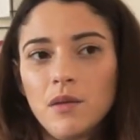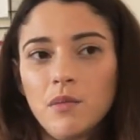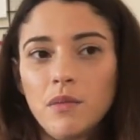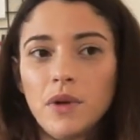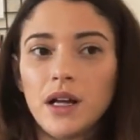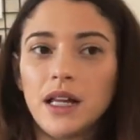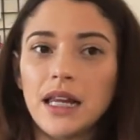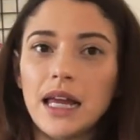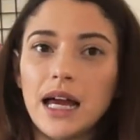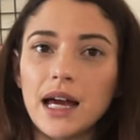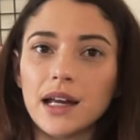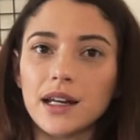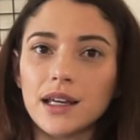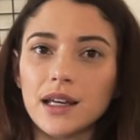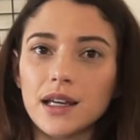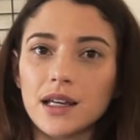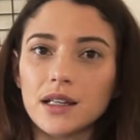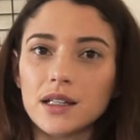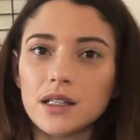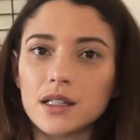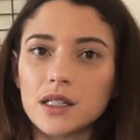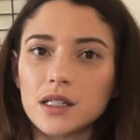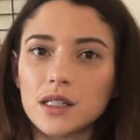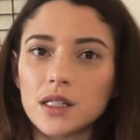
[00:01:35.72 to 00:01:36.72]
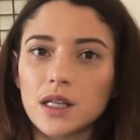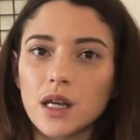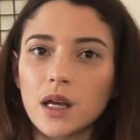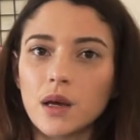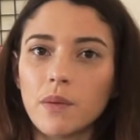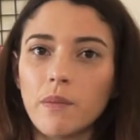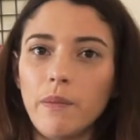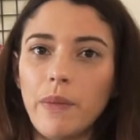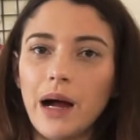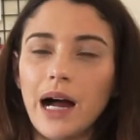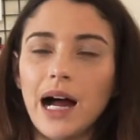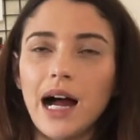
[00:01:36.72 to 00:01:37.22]
Pilates,
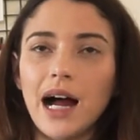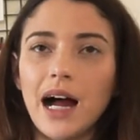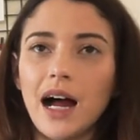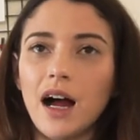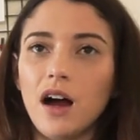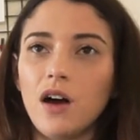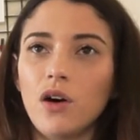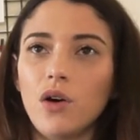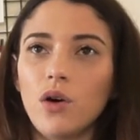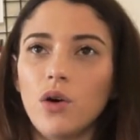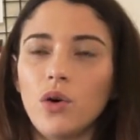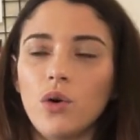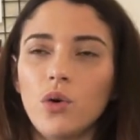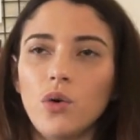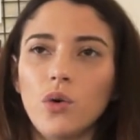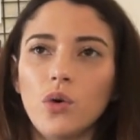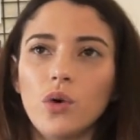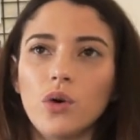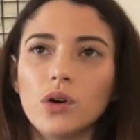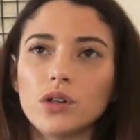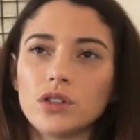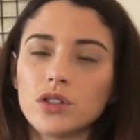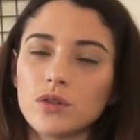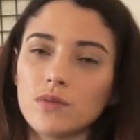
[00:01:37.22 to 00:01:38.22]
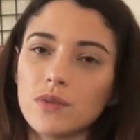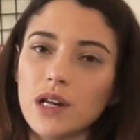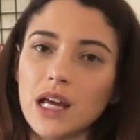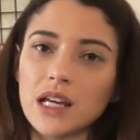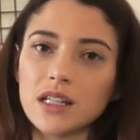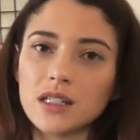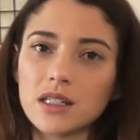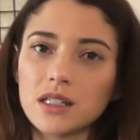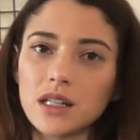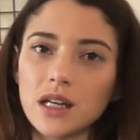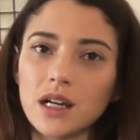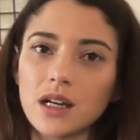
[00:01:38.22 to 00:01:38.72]
barre or
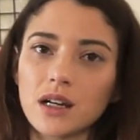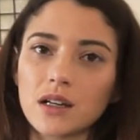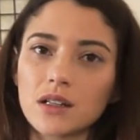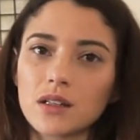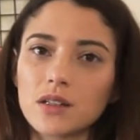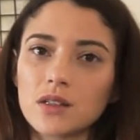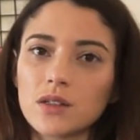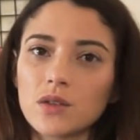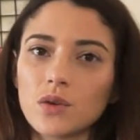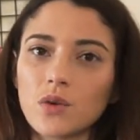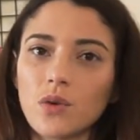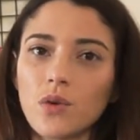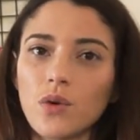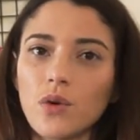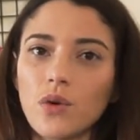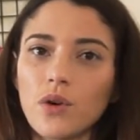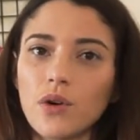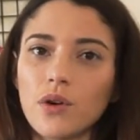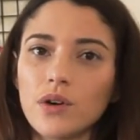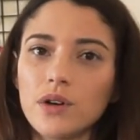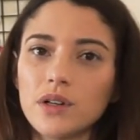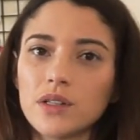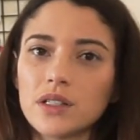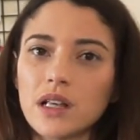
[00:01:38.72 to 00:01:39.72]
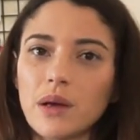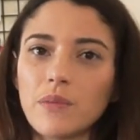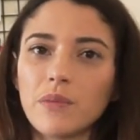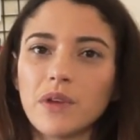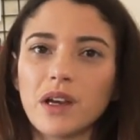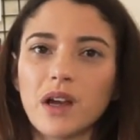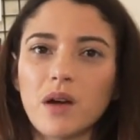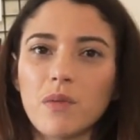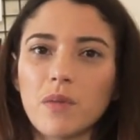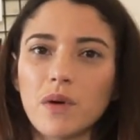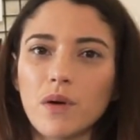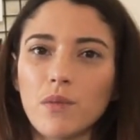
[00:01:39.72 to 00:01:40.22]
gymnastics or
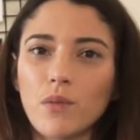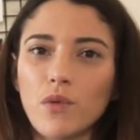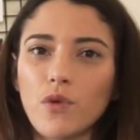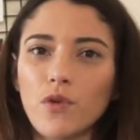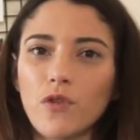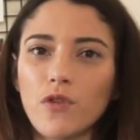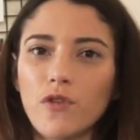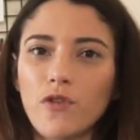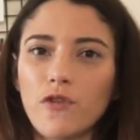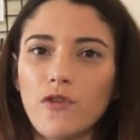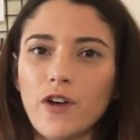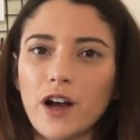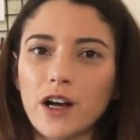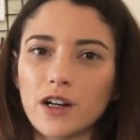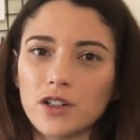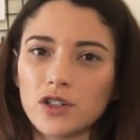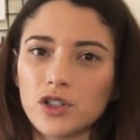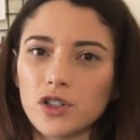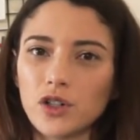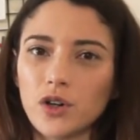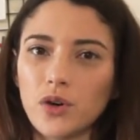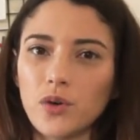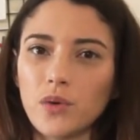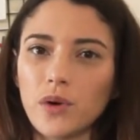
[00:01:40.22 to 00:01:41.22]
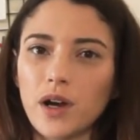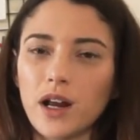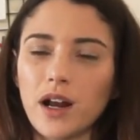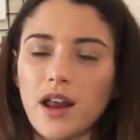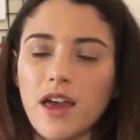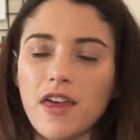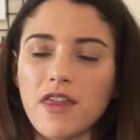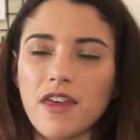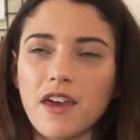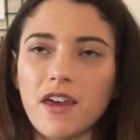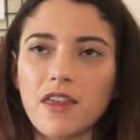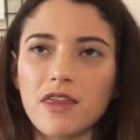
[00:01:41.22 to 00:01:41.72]
something a bit more functional and I
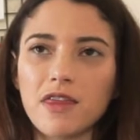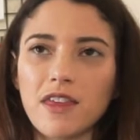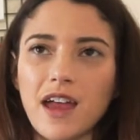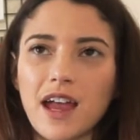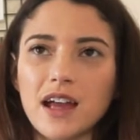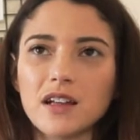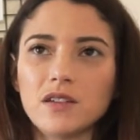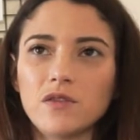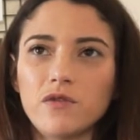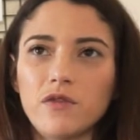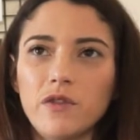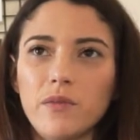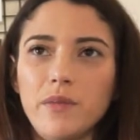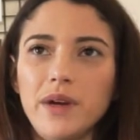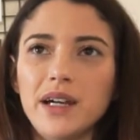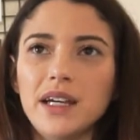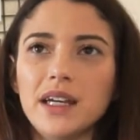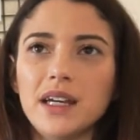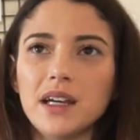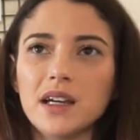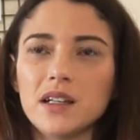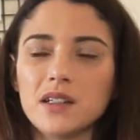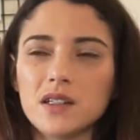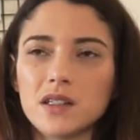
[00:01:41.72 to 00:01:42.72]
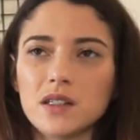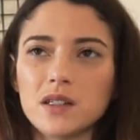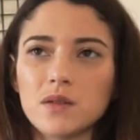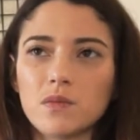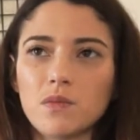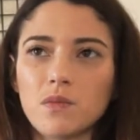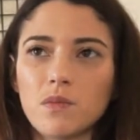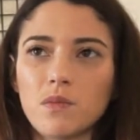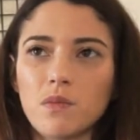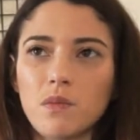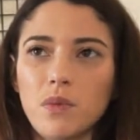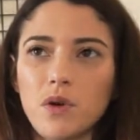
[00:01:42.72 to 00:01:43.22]
think that for me is
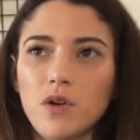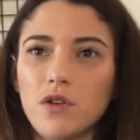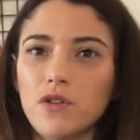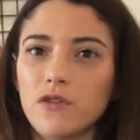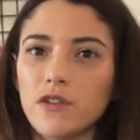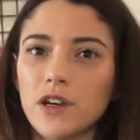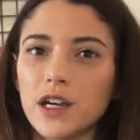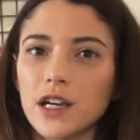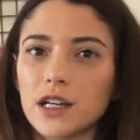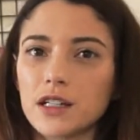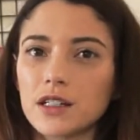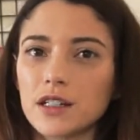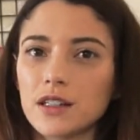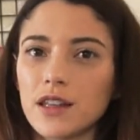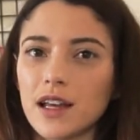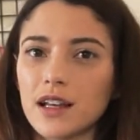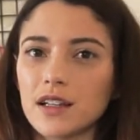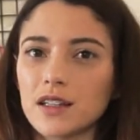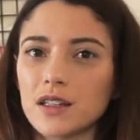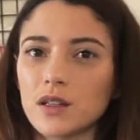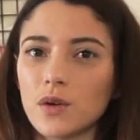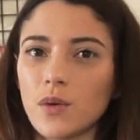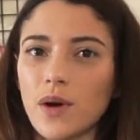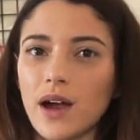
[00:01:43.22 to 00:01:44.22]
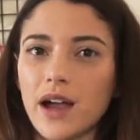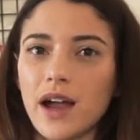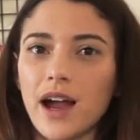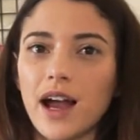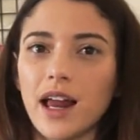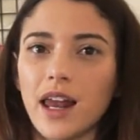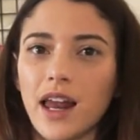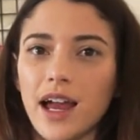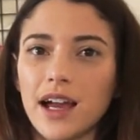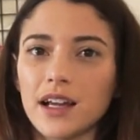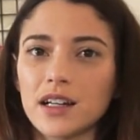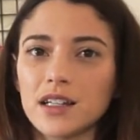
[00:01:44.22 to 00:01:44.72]
perfect. That's the way I
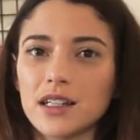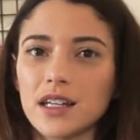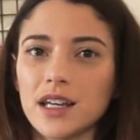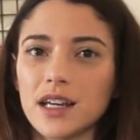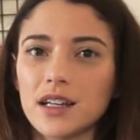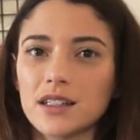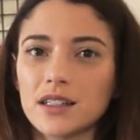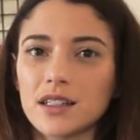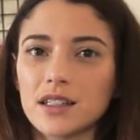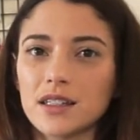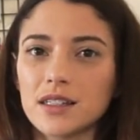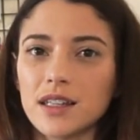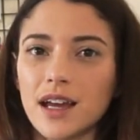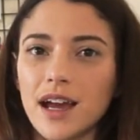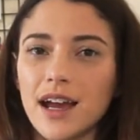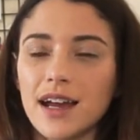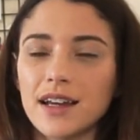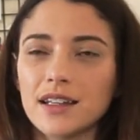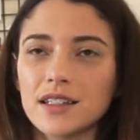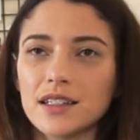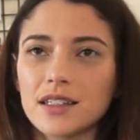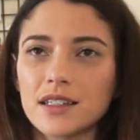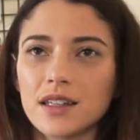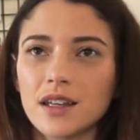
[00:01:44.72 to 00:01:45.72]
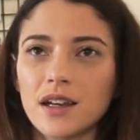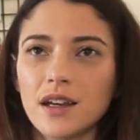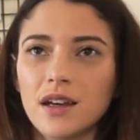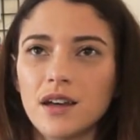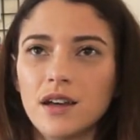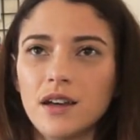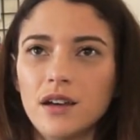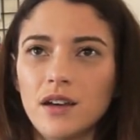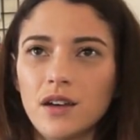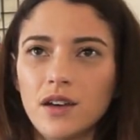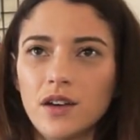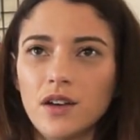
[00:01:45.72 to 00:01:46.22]
like to exercise.
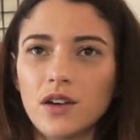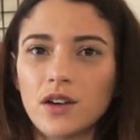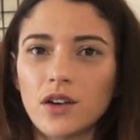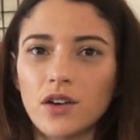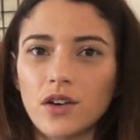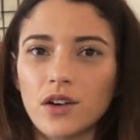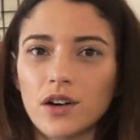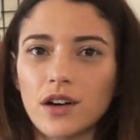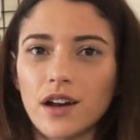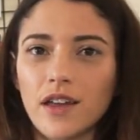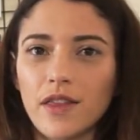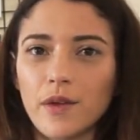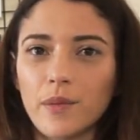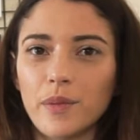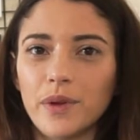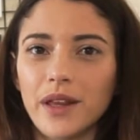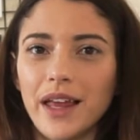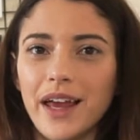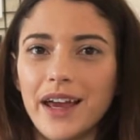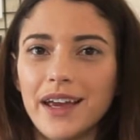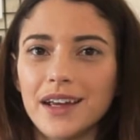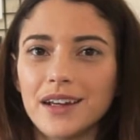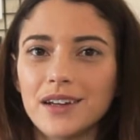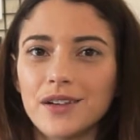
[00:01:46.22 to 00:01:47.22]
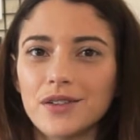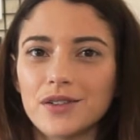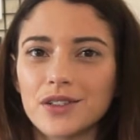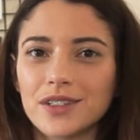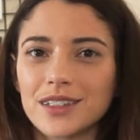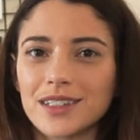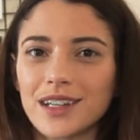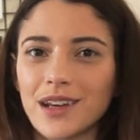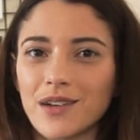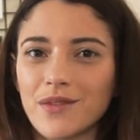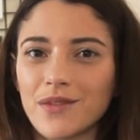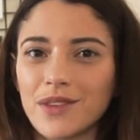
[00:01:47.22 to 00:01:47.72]
Got another plane, I'll
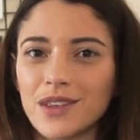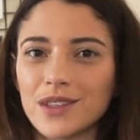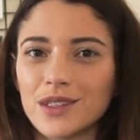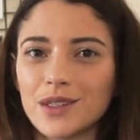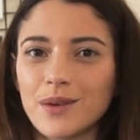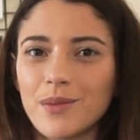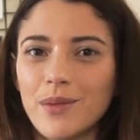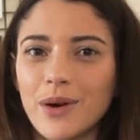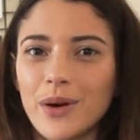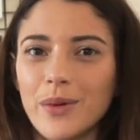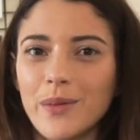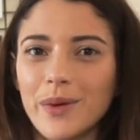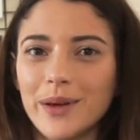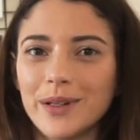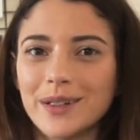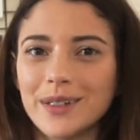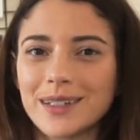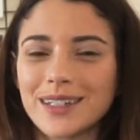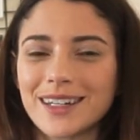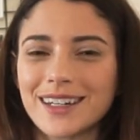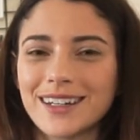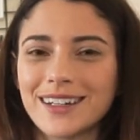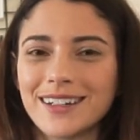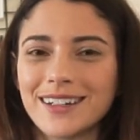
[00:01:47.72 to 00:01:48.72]
just give this a moment.